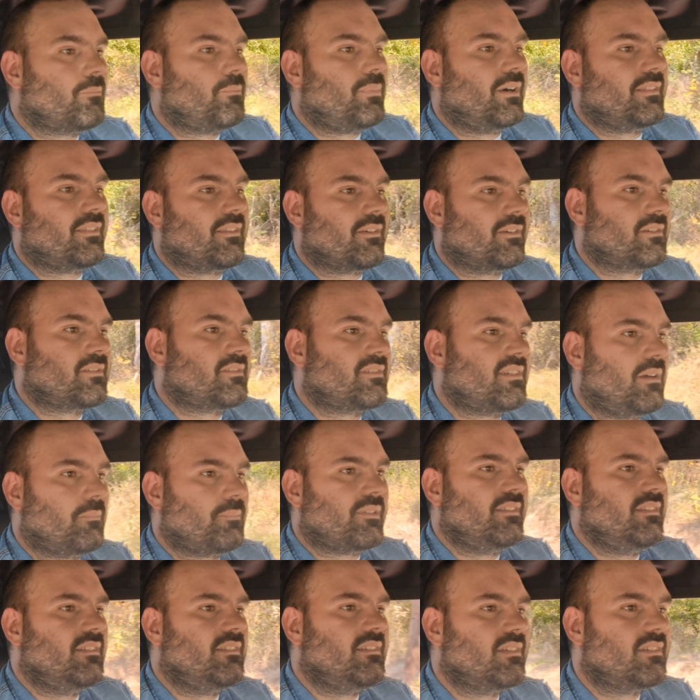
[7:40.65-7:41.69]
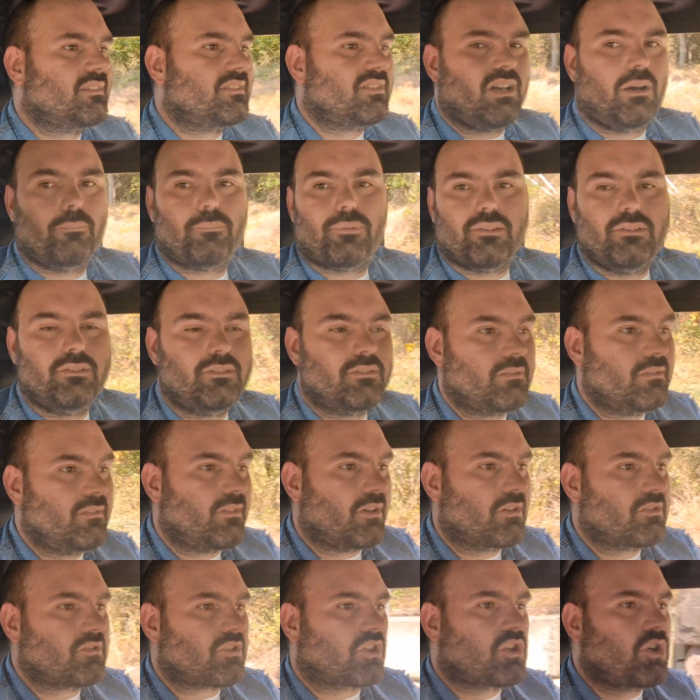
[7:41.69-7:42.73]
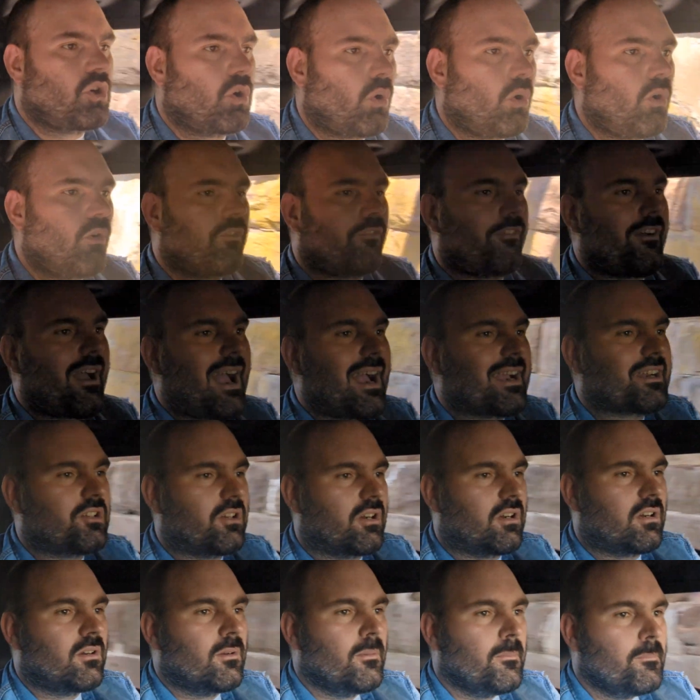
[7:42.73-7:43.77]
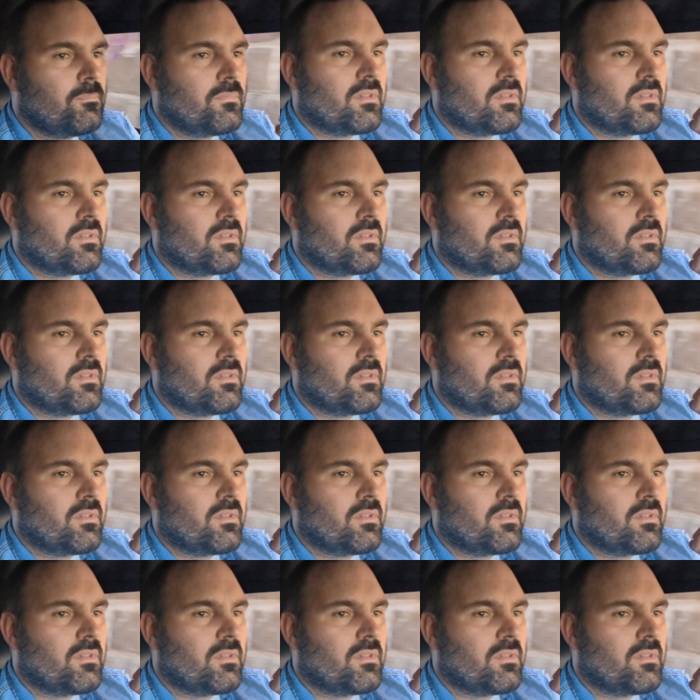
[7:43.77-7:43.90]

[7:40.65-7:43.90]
but there's there's a cool factor